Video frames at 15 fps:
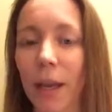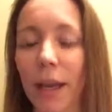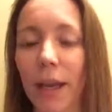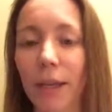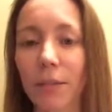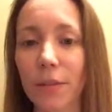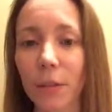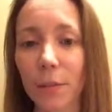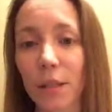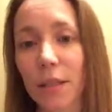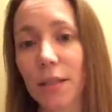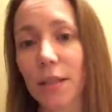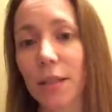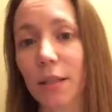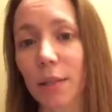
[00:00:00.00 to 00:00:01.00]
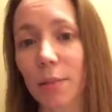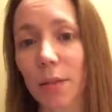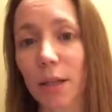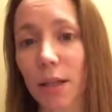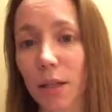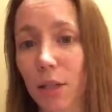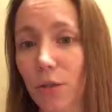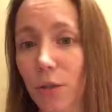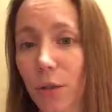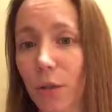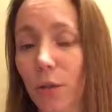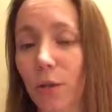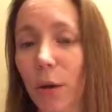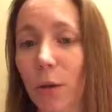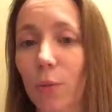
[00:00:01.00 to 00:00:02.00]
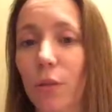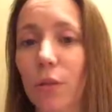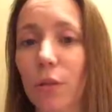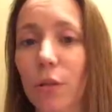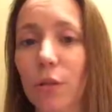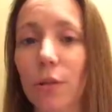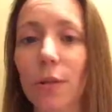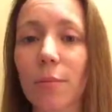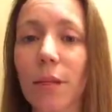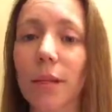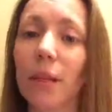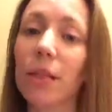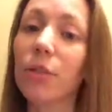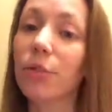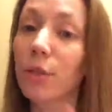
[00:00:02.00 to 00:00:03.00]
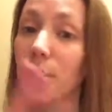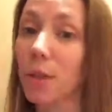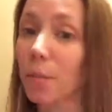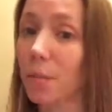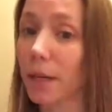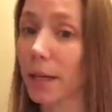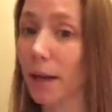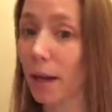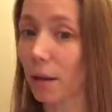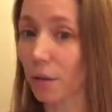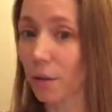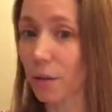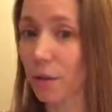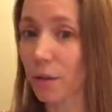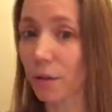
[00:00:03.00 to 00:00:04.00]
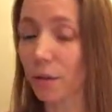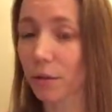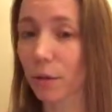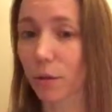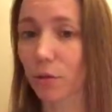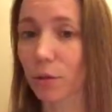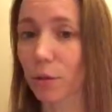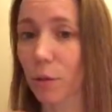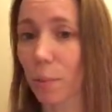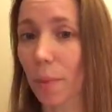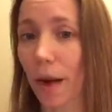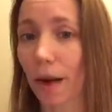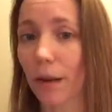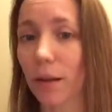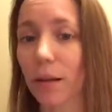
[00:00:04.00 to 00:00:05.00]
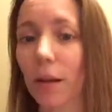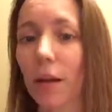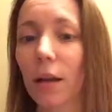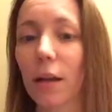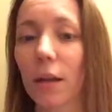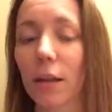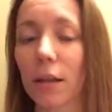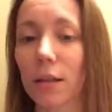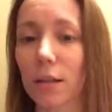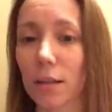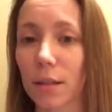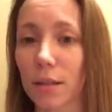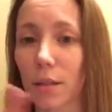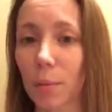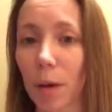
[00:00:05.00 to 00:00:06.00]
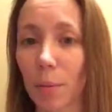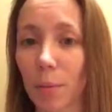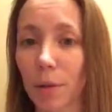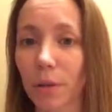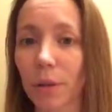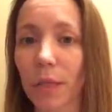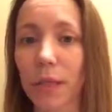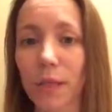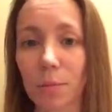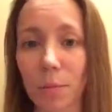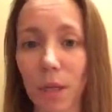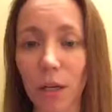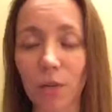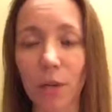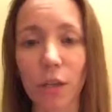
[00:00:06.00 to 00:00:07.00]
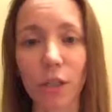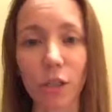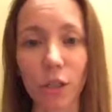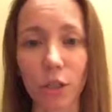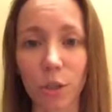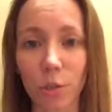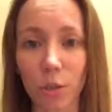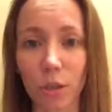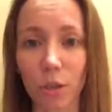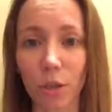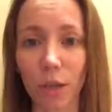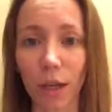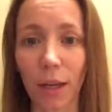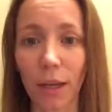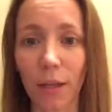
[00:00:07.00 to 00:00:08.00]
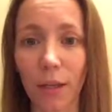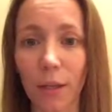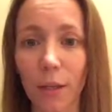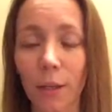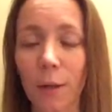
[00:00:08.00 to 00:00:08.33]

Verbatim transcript: And if somebody's done something nice for you, I want you to do something nice for somebody else. Don't do it back because this is about building as many relationships as you can.